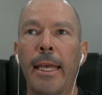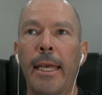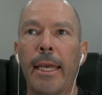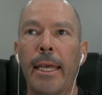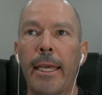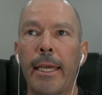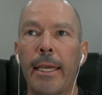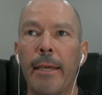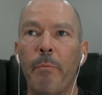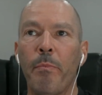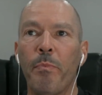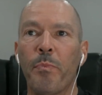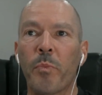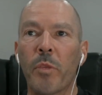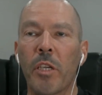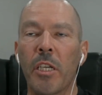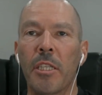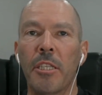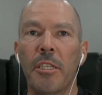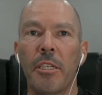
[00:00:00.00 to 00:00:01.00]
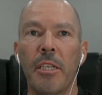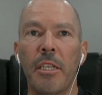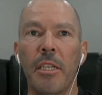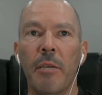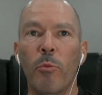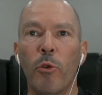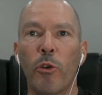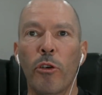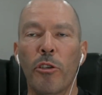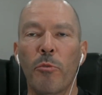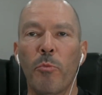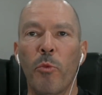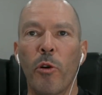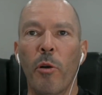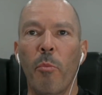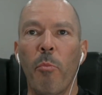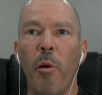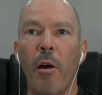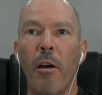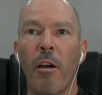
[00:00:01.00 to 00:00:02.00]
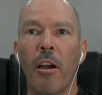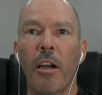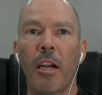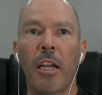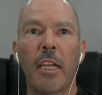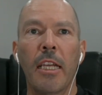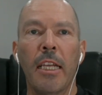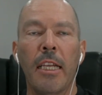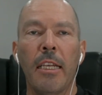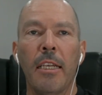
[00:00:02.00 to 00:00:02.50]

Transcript: at Sydney Motorsport Park.